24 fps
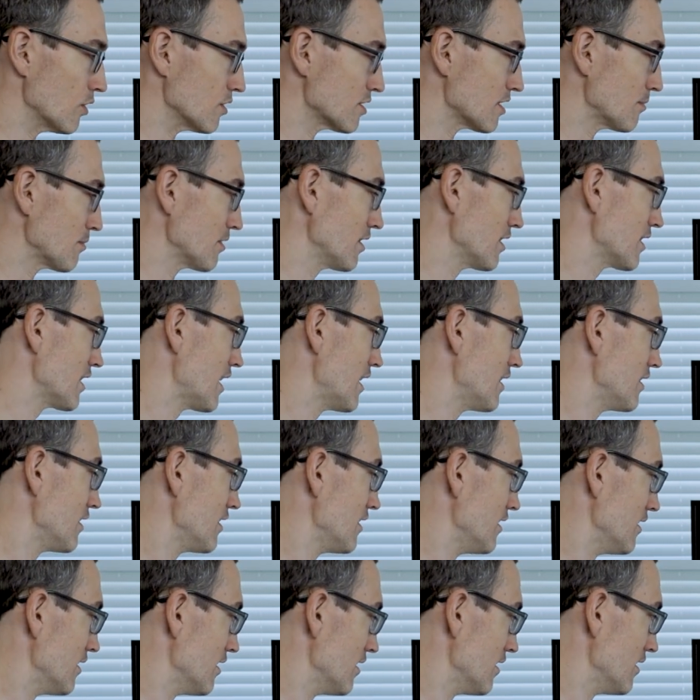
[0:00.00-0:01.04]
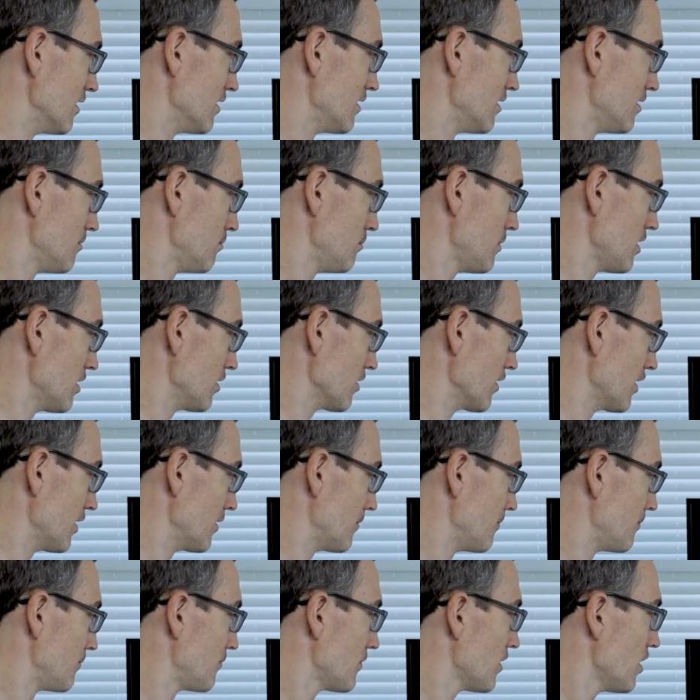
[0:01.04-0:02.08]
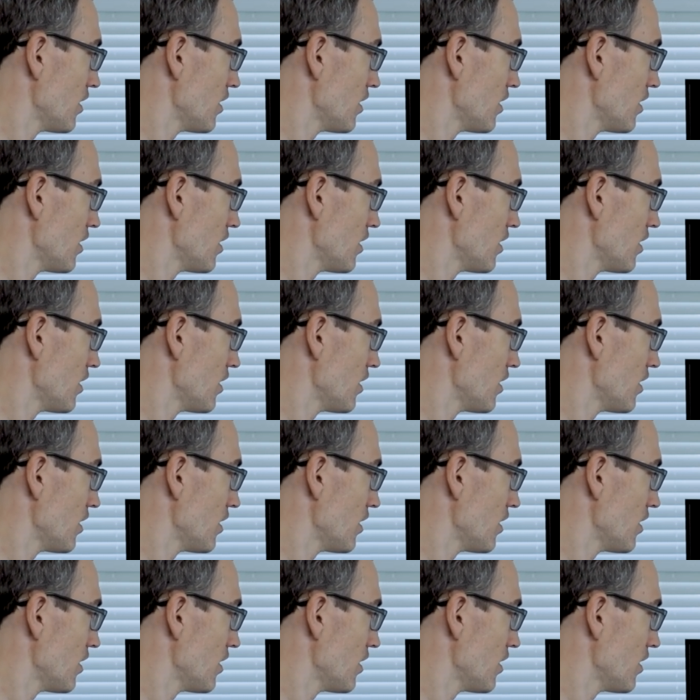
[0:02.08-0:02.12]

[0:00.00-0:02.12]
something like that in the middle there.